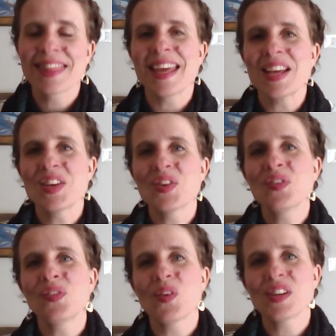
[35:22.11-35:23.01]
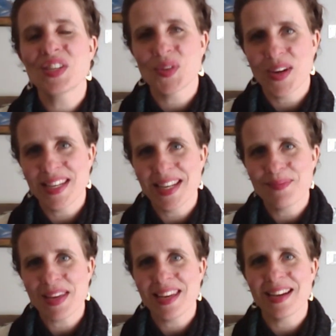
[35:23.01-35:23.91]
Thank you for joining
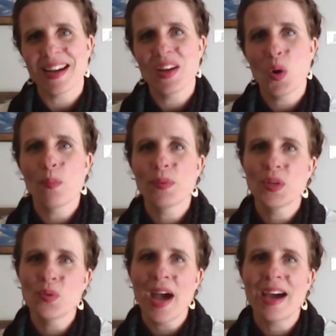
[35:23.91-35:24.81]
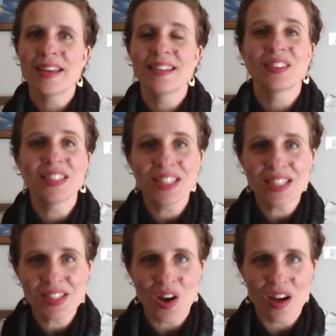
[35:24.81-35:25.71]
me. I hope you had a
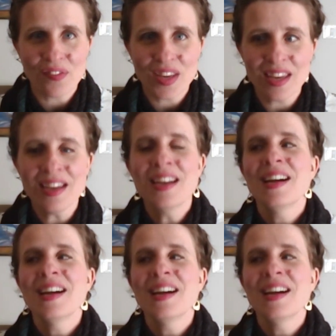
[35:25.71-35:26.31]
delicious coffee.